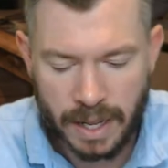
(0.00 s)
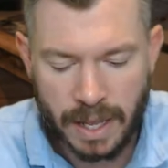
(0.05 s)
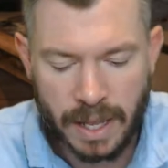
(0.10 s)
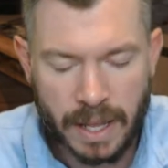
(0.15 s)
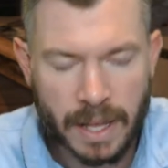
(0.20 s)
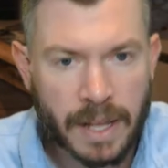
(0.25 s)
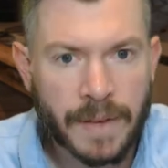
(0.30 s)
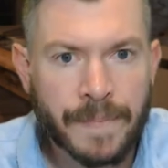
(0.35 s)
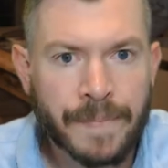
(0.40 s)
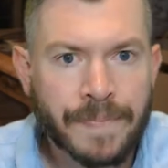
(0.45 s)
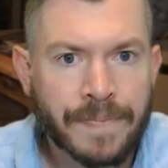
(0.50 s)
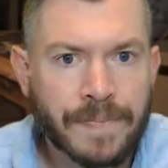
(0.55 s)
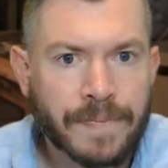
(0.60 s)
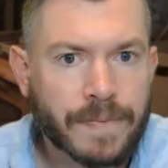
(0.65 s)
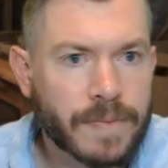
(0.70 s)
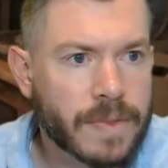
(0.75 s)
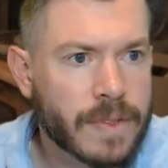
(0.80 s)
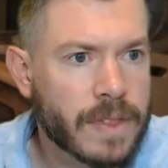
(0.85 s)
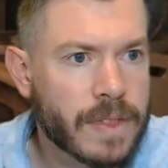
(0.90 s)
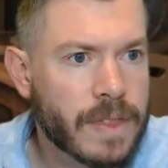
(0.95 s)

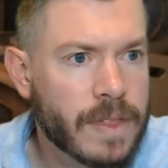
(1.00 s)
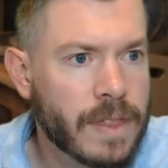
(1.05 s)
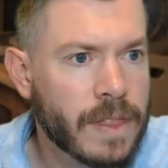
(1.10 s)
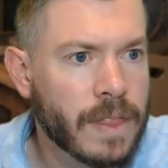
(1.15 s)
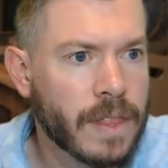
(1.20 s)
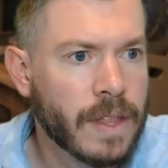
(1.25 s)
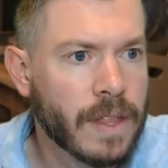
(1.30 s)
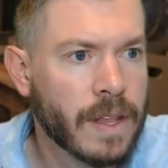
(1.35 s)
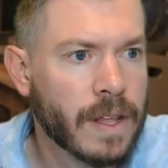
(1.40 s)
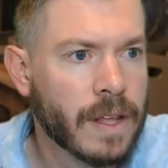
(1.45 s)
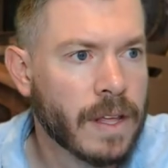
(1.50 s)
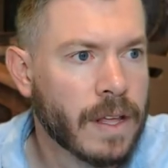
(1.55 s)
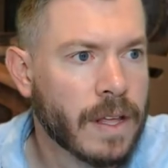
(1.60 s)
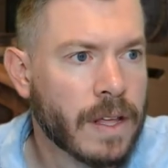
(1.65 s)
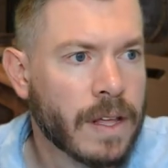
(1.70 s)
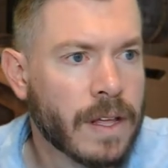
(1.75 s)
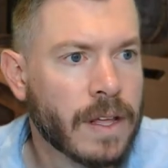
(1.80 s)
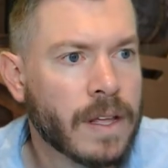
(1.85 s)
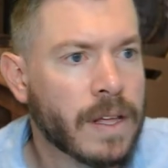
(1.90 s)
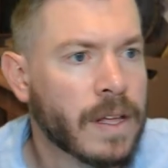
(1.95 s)

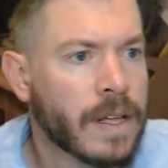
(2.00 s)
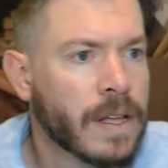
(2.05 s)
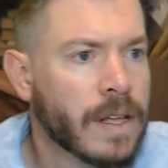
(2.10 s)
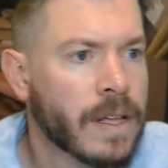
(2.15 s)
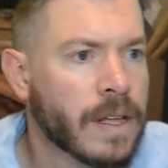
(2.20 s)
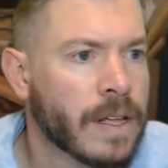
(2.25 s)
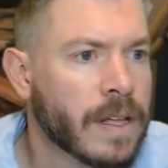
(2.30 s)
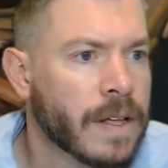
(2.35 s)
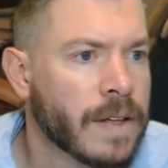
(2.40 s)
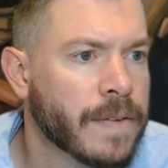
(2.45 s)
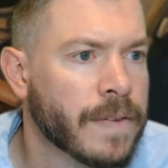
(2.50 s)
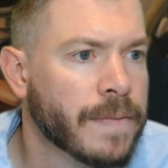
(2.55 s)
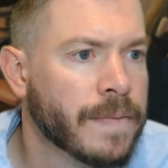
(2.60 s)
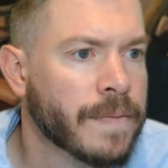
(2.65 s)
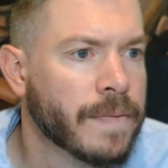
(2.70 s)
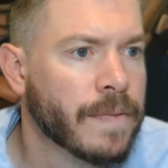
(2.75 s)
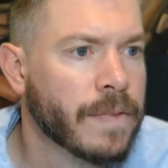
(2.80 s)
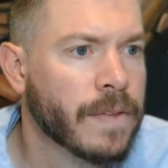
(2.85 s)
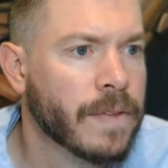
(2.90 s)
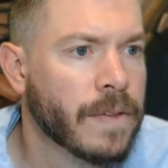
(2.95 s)

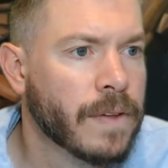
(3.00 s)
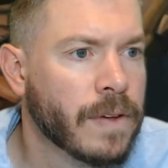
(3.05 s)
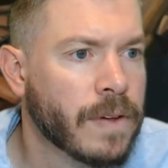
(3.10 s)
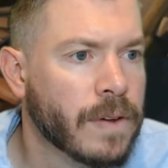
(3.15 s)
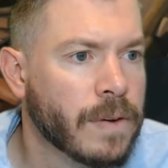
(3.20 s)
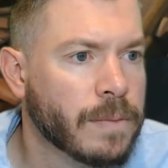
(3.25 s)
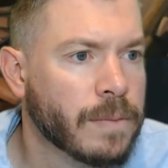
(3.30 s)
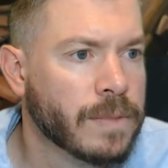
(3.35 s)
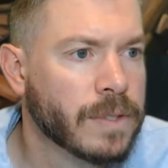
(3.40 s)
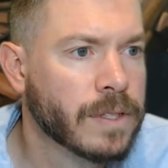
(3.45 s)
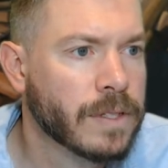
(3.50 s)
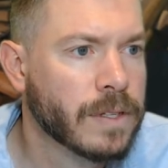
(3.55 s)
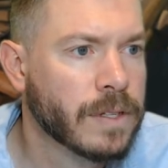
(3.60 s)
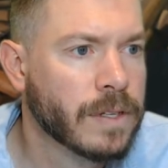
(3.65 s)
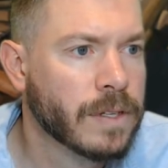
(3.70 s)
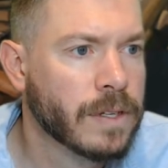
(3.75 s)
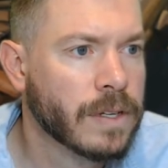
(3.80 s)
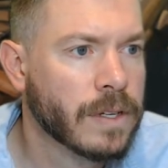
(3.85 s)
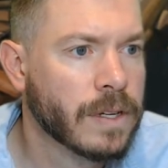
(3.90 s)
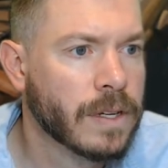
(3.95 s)

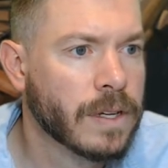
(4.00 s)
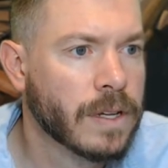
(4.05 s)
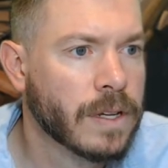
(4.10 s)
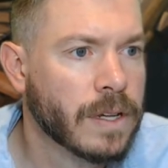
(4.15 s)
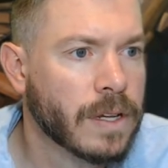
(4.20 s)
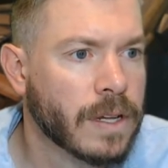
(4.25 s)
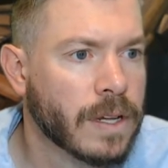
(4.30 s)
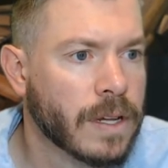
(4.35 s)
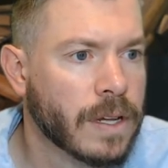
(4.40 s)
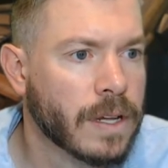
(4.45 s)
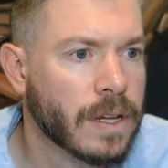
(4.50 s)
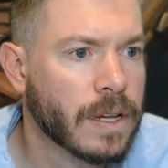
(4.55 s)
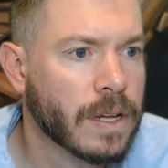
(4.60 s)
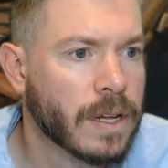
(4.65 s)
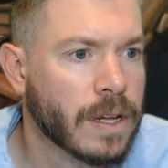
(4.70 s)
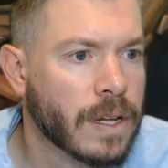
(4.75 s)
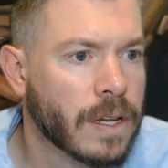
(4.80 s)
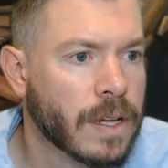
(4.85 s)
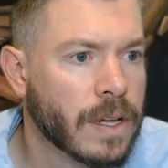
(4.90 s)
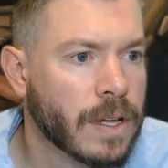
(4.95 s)
No one is speaking in this clip.